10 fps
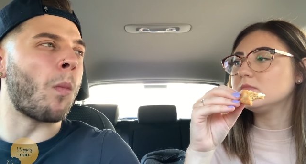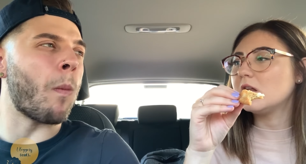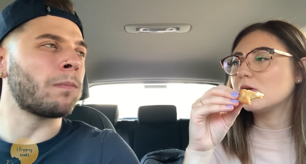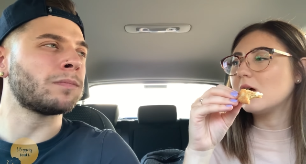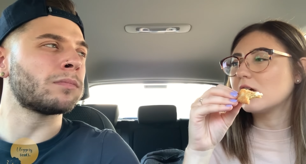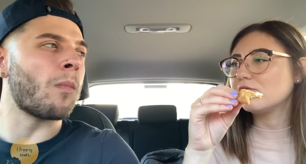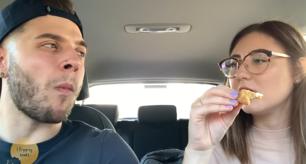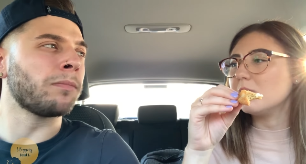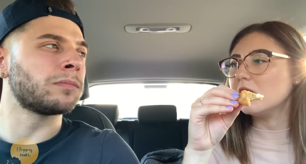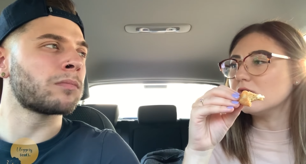Speaker 1: like they're quite
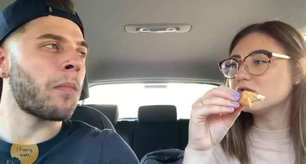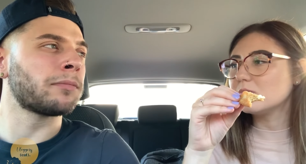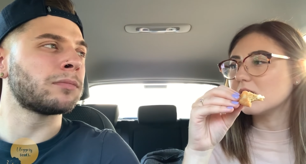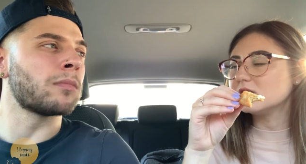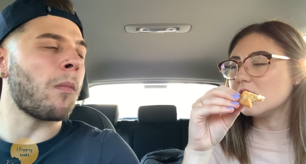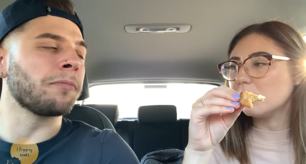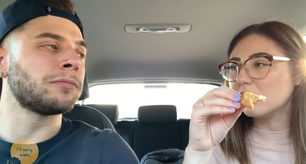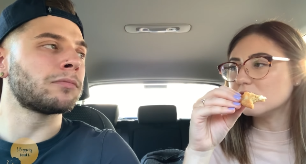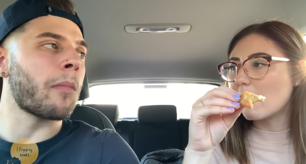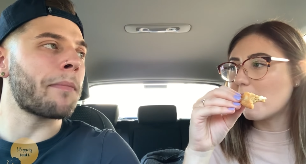creamy nuts,
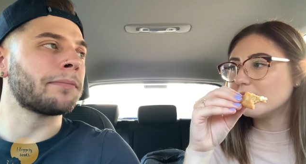macadamias.